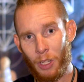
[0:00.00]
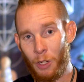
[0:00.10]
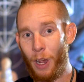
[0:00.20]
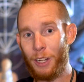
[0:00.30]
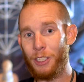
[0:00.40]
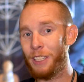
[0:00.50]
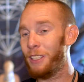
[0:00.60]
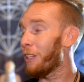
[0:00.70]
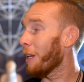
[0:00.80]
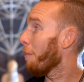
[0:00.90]
As you can
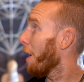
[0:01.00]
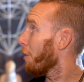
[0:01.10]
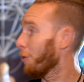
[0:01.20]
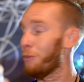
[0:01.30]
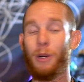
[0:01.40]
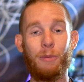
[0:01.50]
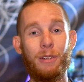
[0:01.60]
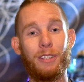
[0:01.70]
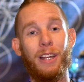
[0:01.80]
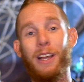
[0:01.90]
tell, my soul's
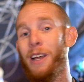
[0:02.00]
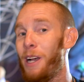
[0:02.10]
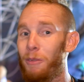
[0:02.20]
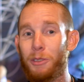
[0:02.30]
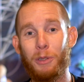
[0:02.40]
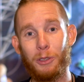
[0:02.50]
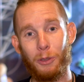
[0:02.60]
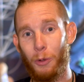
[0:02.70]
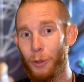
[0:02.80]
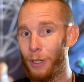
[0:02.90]
purpose, I'm a
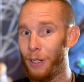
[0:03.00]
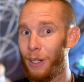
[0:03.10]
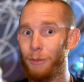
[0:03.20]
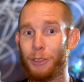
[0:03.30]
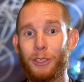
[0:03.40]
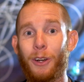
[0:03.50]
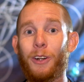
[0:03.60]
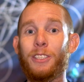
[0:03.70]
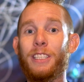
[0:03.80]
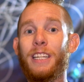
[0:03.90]
spiritual warrior. I'm a
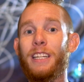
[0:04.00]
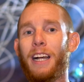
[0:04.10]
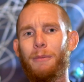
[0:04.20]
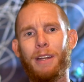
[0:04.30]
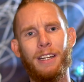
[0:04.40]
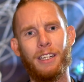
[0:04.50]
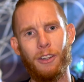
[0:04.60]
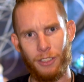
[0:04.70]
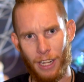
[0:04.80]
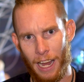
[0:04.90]
starseed. I'm an
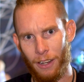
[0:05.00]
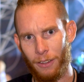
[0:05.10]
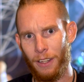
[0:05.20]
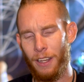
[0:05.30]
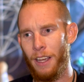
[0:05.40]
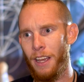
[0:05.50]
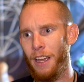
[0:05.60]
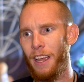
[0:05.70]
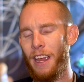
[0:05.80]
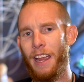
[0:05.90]
indigo child.
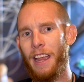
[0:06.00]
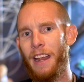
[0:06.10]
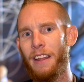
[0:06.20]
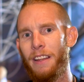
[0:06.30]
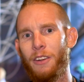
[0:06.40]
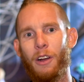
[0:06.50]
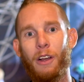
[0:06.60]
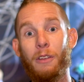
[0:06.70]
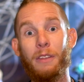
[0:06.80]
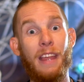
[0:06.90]
And,
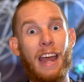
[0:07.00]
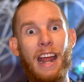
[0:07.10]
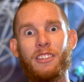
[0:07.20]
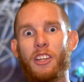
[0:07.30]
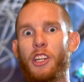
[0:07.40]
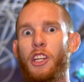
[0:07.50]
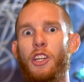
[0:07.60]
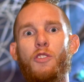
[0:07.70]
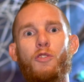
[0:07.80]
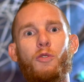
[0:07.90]
that has a
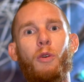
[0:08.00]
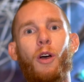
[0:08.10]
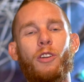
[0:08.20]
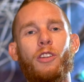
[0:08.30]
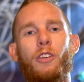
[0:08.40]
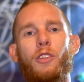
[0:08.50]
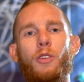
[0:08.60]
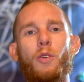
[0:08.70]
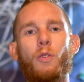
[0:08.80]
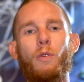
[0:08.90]
huge part to
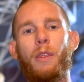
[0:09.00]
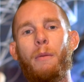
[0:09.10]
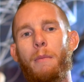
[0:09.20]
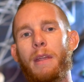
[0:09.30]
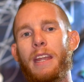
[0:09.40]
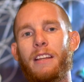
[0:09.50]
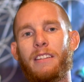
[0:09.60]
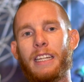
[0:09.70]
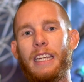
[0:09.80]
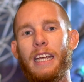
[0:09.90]
do with me as
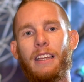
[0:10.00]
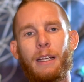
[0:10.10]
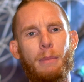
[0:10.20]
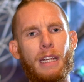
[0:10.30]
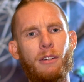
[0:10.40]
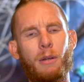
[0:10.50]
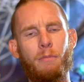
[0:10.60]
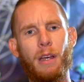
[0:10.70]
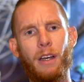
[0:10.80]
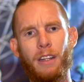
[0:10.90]
a kid, being
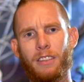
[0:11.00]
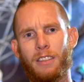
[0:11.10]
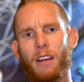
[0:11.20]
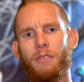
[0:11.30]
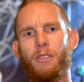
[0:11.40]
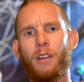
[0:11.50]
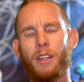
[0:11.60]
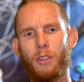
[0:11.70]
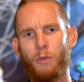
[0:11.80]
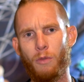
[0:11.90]
rebellious, not
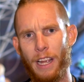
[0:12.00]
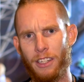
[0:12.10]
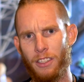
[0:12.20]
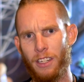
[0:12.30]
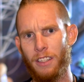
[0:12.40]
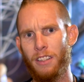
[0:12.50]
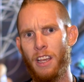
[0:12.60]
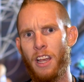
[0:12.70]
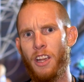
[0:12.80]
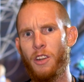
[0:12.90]
following directions,
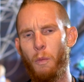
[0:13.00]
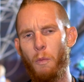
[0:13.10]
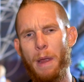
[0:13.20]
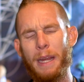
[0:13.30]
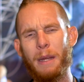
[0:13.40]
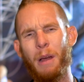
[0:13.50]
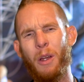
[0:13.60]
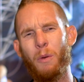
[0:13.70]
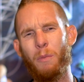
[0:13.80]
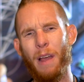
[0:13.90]
making my
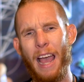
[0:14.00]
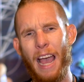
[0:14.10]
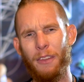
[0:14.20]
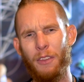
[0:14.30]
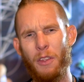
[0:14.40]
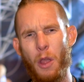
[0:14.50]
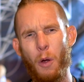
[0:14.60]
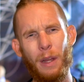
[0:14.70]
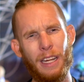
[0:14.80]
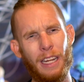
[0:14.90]
own path,
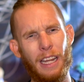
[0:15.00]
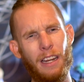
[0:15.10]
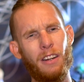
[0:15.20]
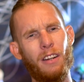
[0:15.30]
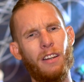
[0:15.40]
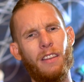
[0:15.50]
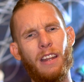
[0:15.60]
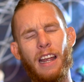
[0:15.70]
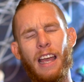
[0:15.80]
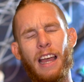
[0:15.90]
knowing inner
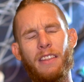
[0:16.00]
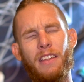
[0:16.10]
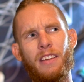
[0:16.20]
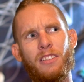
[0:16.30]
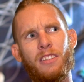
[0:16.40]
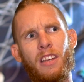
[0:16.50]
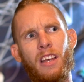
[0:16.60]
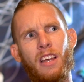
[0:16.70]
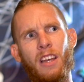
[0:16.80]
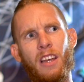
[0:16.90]
that I had this
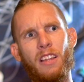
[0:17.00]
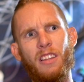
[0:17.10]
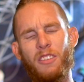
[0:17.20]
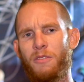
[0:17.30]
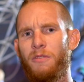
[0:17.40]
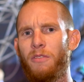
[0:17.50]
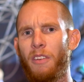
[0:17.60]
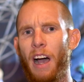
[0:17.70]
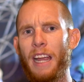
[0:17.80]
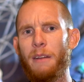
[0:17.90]

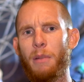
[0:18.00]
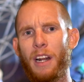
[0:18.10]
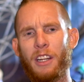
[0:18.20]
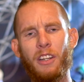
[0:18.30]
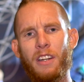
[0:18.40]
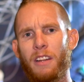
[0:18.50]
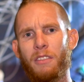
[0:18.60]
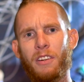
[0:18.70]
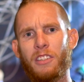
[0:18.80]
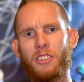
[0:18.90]
fight, but I could
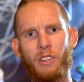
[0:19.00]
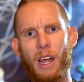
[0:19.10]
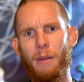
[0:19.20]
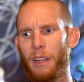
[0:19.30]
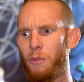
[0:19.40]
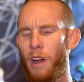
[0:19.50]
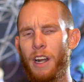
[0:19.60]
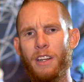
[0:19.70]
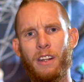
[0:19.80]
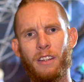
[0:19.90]
never describe it. Why
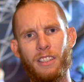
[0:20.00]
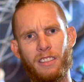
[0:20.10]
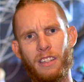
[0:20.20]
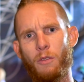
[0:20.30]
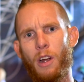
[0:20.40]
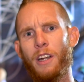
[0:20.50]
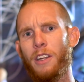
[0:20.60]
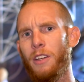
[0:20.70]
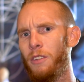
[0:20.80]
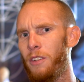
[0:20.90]
are you not listening? Why are
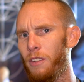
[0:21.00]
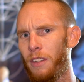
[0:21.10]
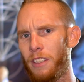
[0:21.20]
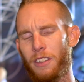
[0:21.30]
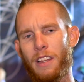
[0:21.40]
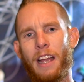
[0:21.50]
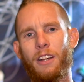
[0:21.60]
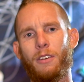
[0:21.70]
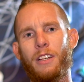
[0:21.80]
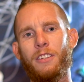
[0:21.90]
you doing this or
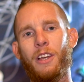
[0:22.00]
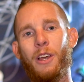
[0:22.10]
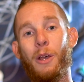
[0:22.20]
that, Chris?